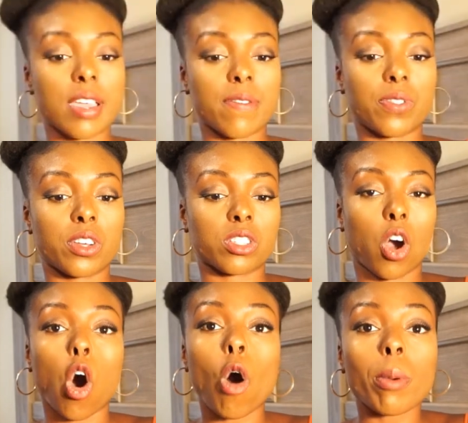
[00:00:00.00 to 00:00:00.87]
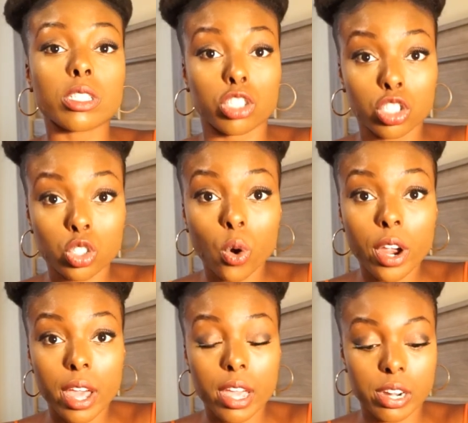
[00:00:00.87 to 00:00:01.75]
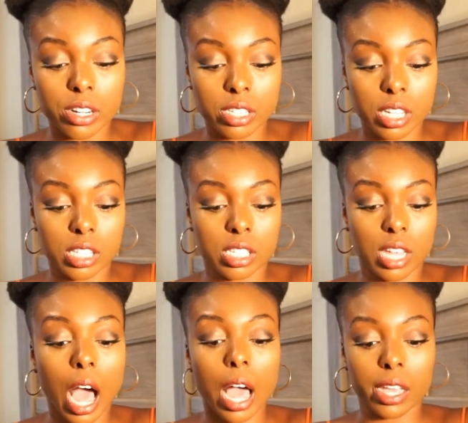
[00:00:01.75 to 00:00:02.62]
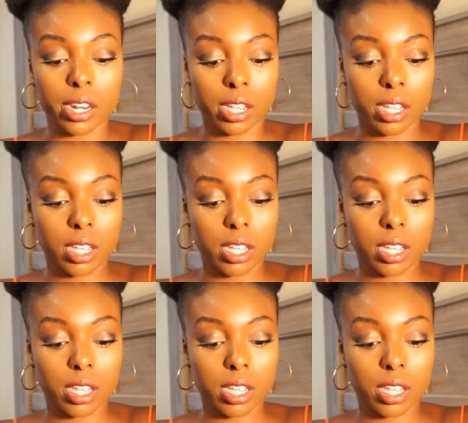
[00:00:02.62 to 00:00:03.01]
if there's a whole bunch of short hairs inside